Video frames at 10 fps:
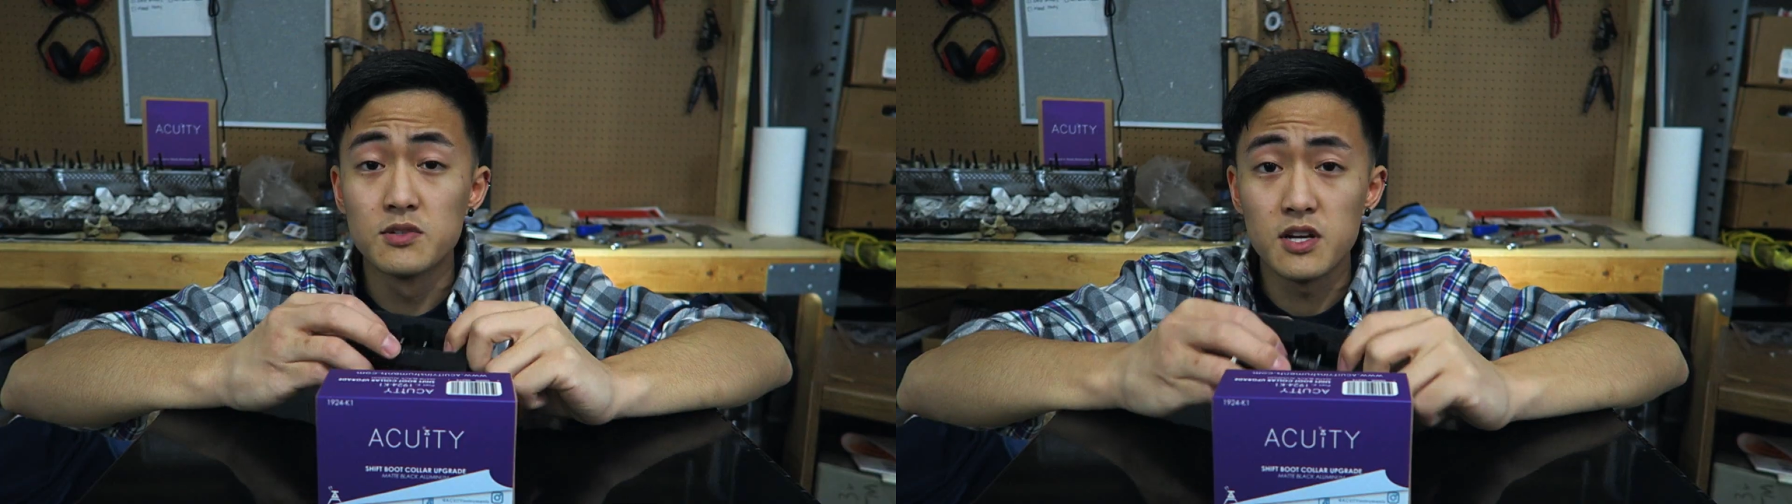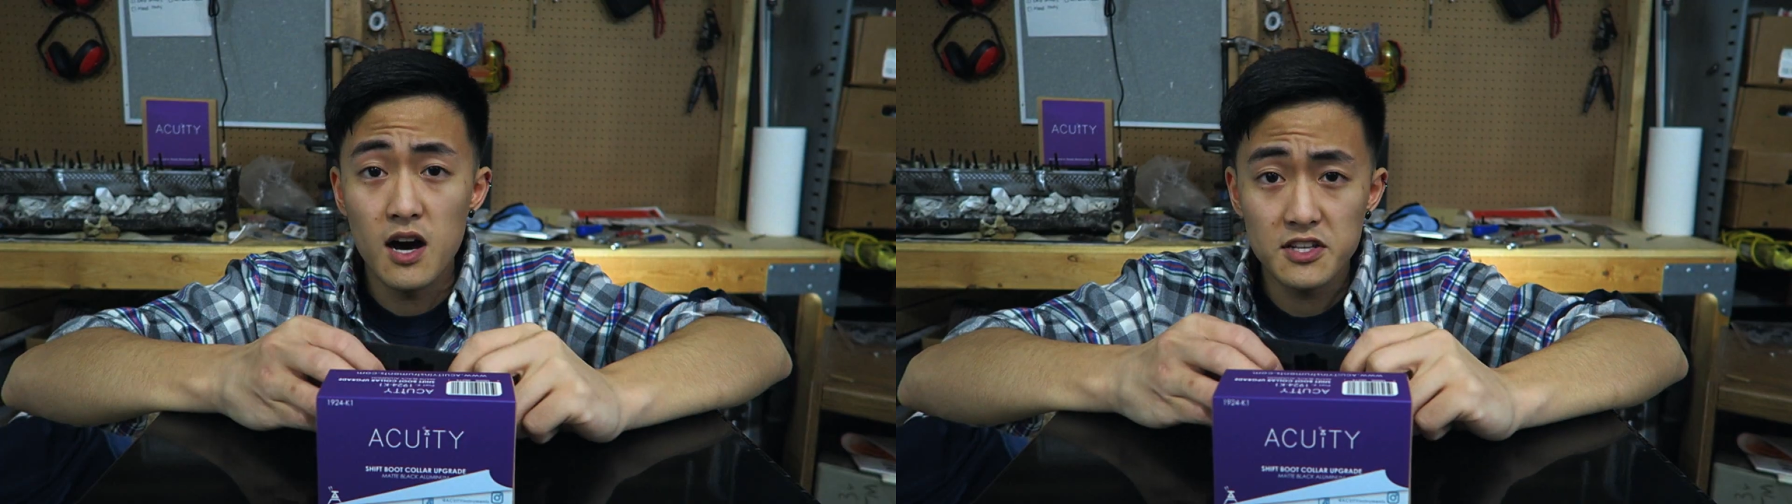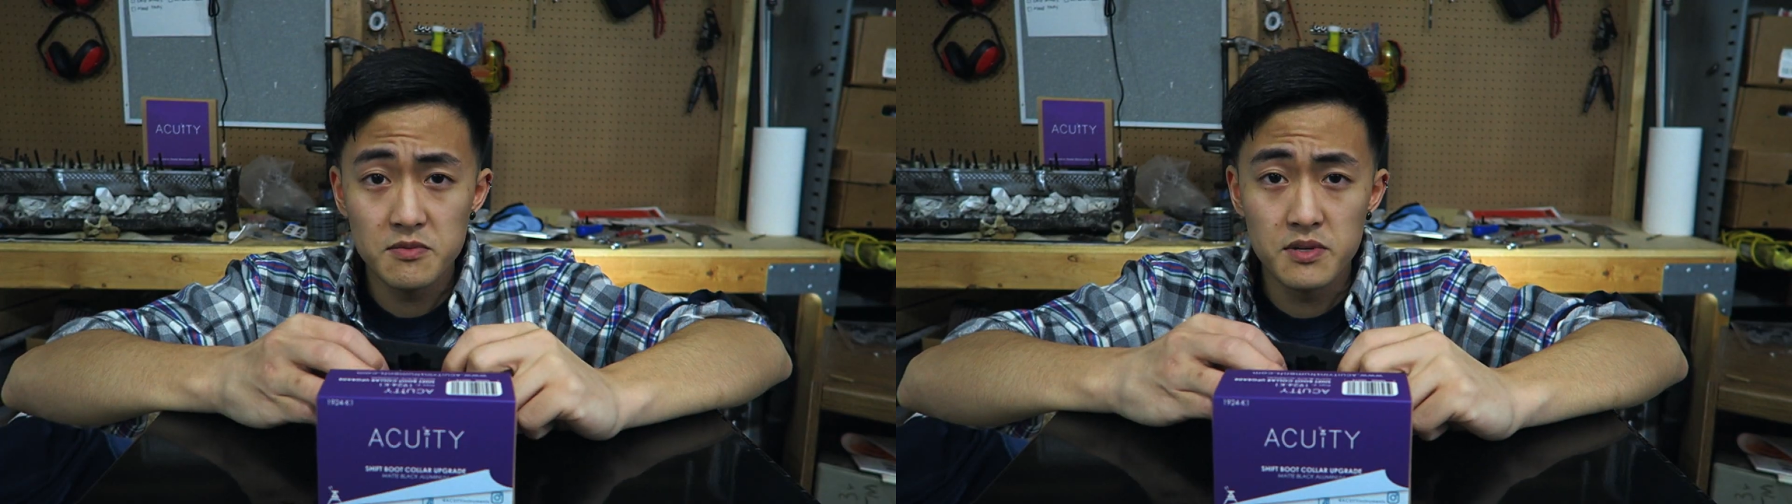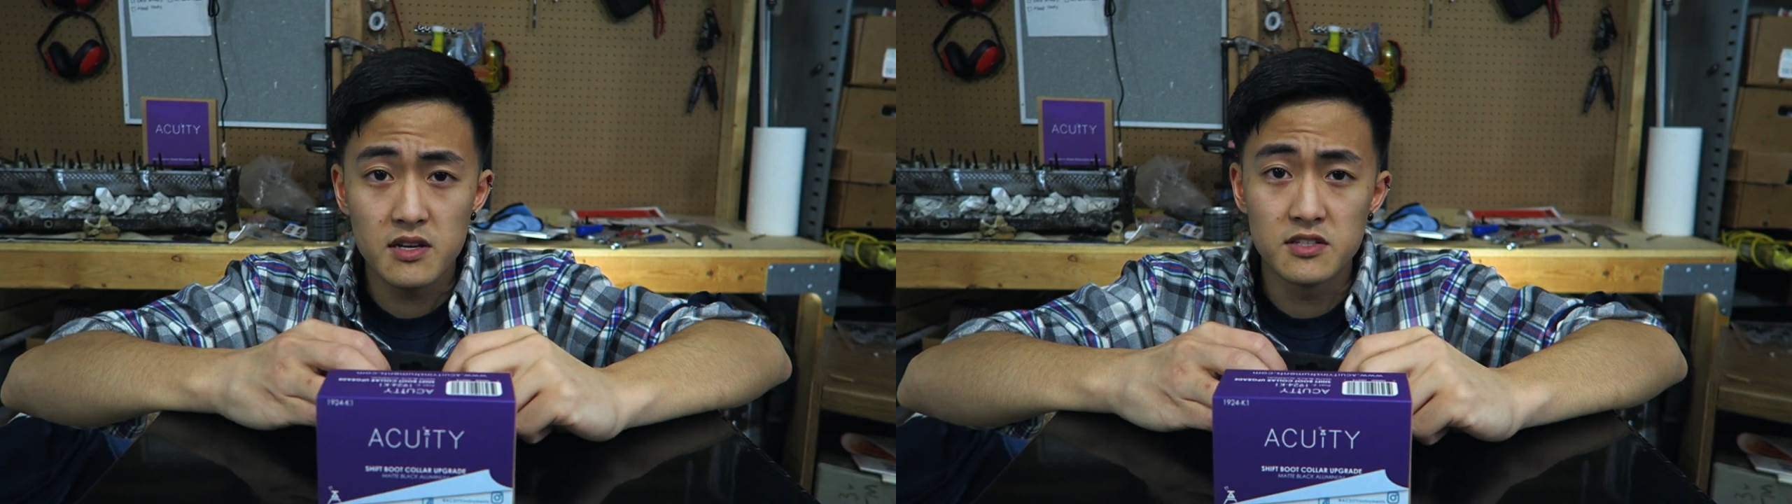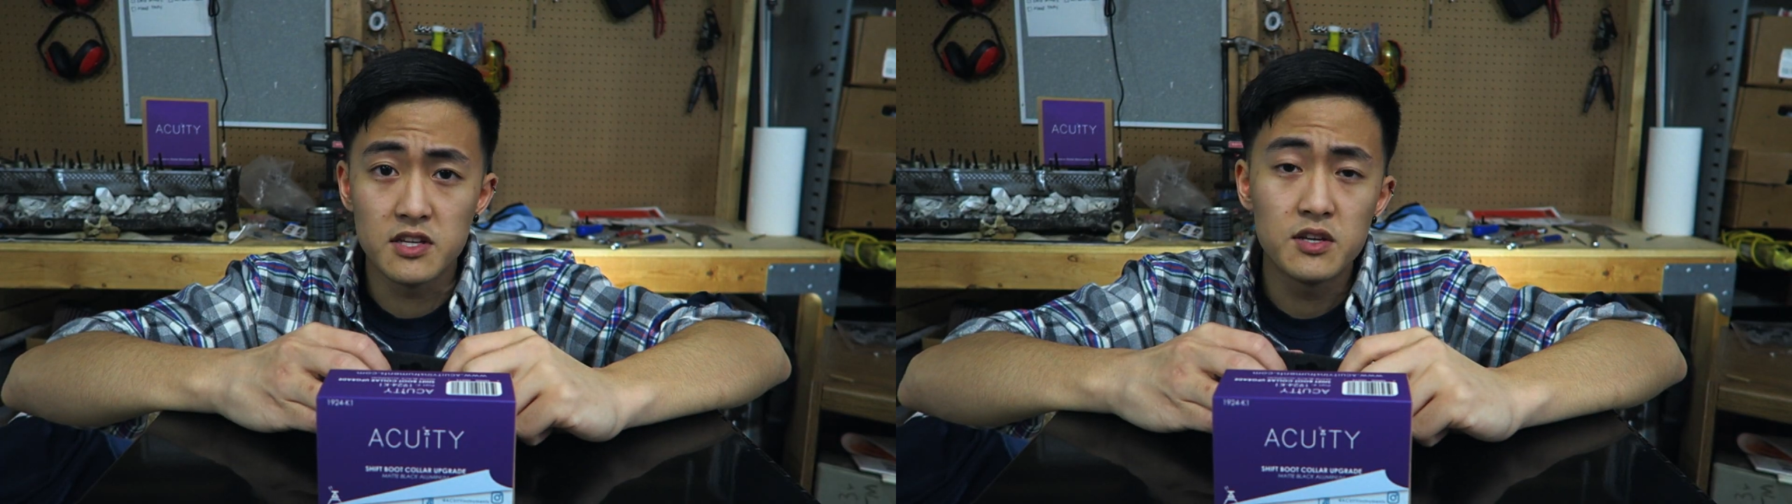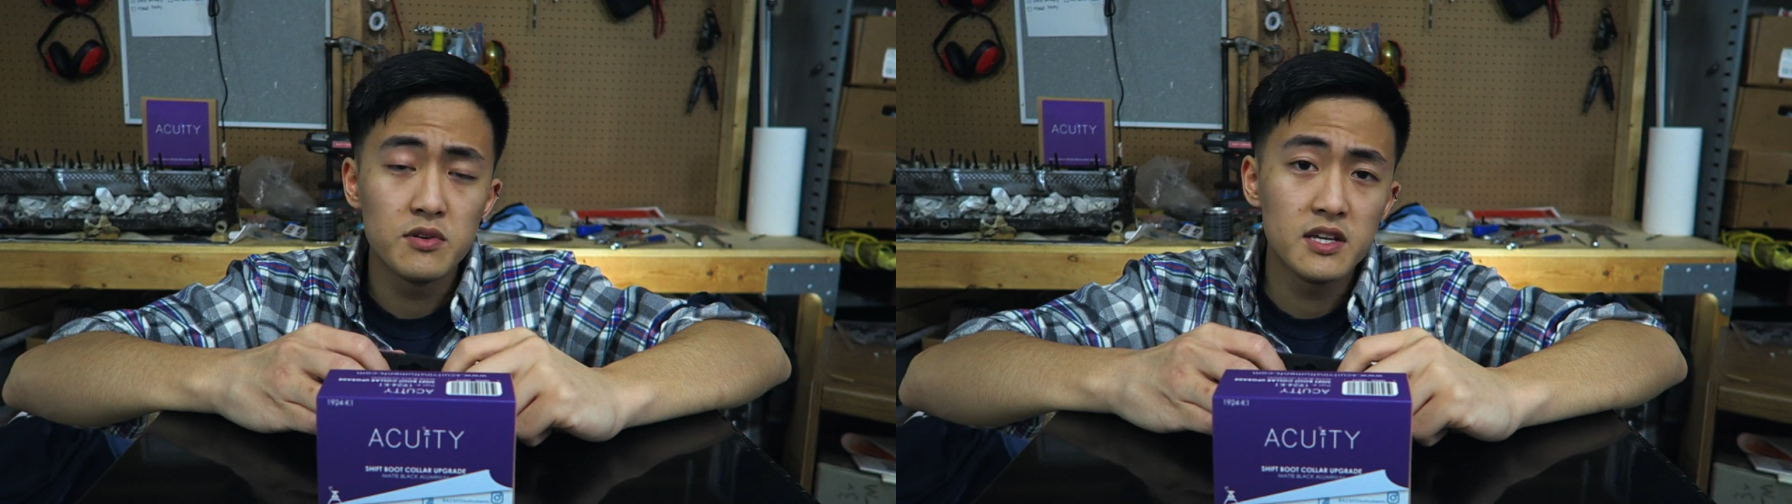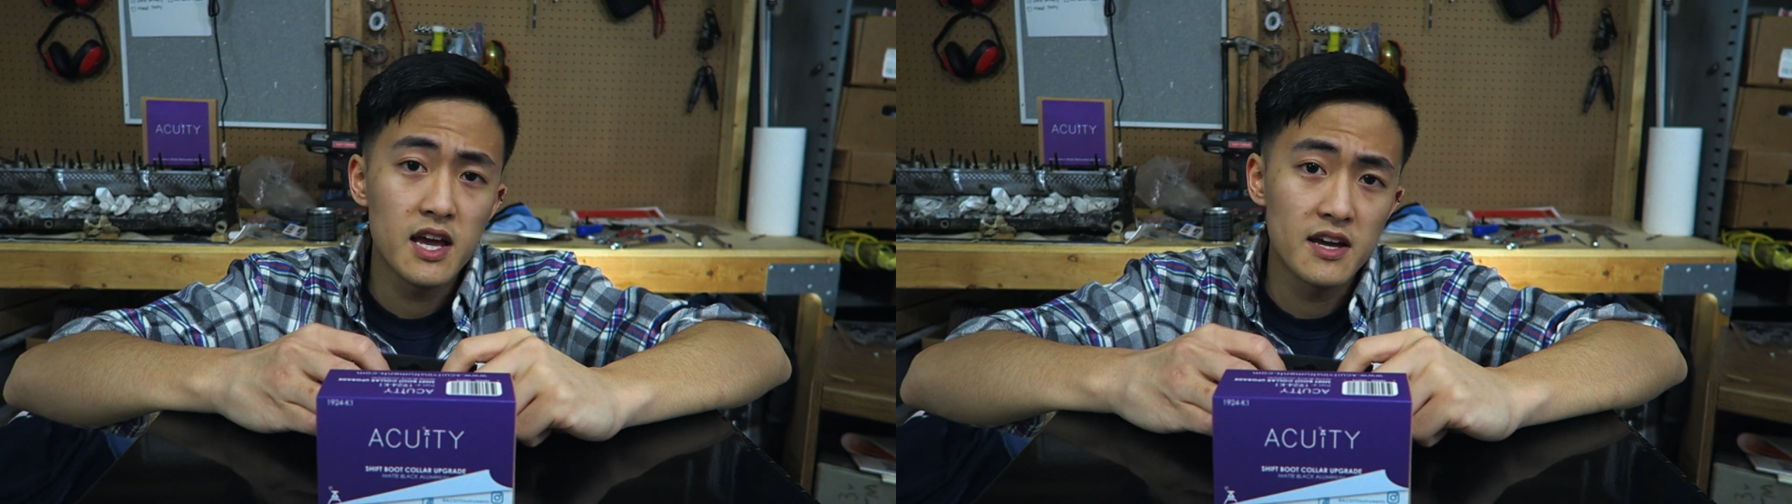So it's awesome because Acuity